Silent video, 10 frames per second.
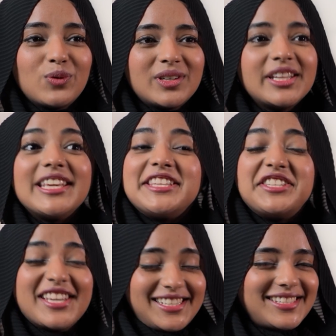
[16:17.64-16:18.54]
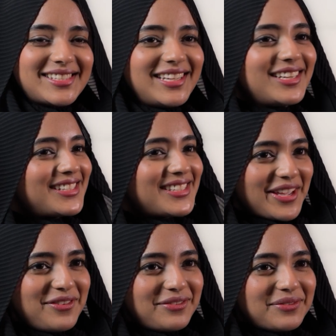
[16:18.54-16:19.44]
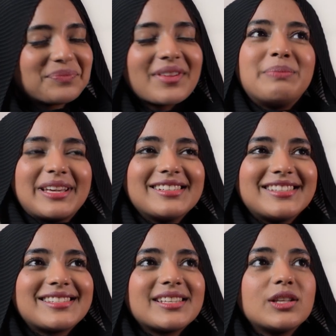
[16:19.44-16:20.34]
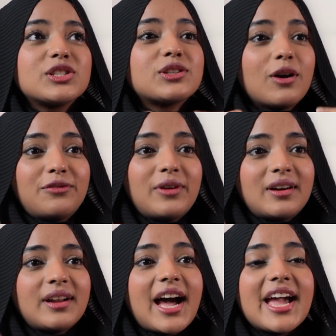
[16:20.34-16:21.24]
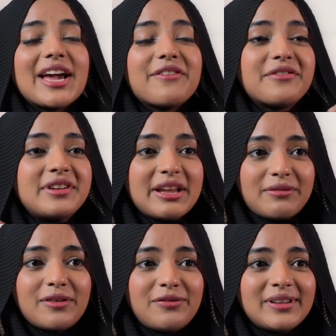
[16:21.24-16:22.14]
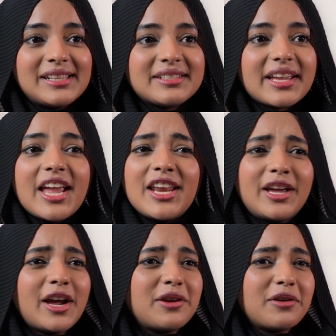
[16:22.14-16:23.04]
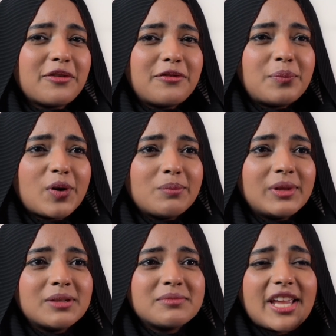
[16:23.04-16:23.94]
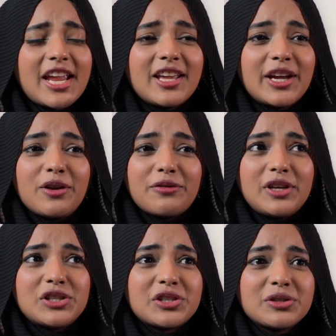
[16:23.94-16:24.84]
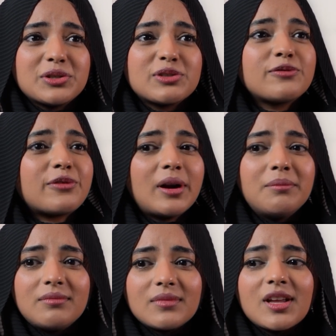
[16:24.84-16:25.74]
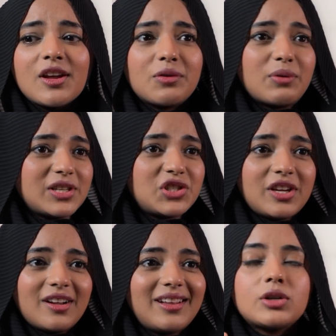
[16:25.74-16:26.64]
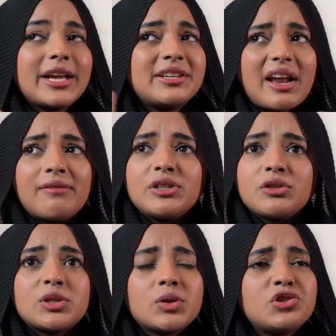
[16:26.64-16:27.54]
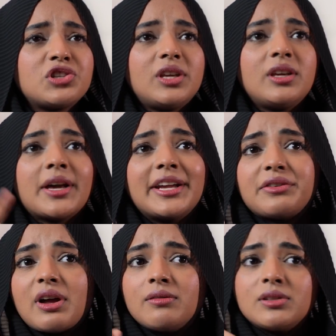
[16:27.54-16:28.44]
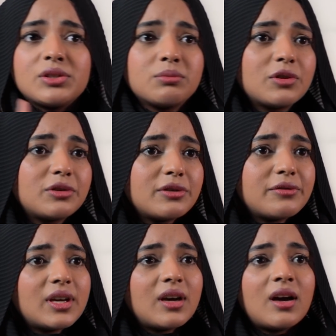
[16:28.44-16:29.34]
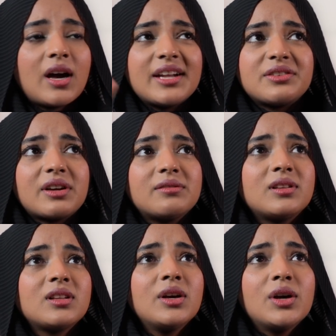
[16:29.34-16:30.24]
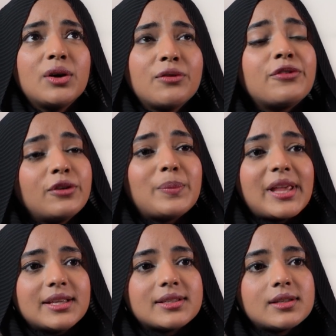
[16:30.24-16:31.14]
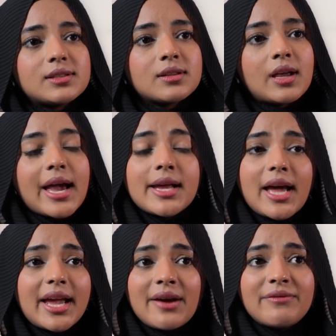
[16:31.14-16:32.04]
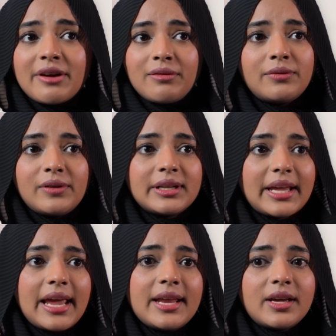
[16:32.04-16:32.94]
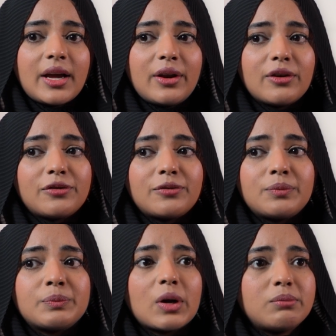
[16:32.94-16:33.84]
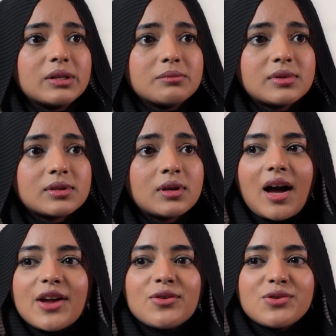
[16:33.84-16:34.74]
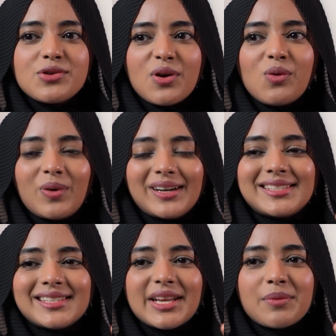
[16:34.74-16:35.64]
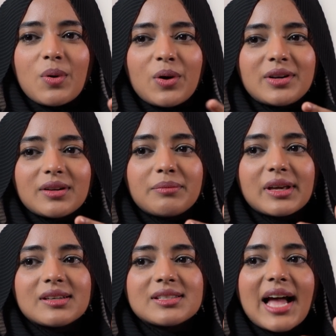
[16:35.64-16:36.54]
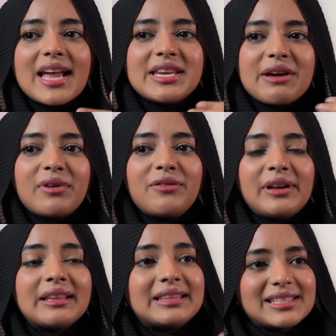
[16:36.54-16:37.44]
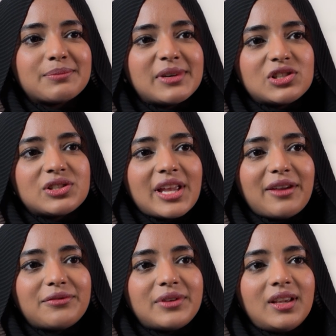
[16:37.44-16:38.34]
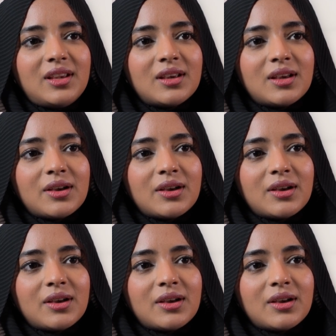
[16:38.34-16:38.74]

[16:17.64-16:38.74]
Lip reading: word, yes, it is safe, because so far I have never felt any kind of problems, any kind of issues from Russia. I traveled to Sochi, I traveled to Mordovia, I traveled few places, and I have never felt any kind of problems. I don't know what's it about, because I never felt this much safety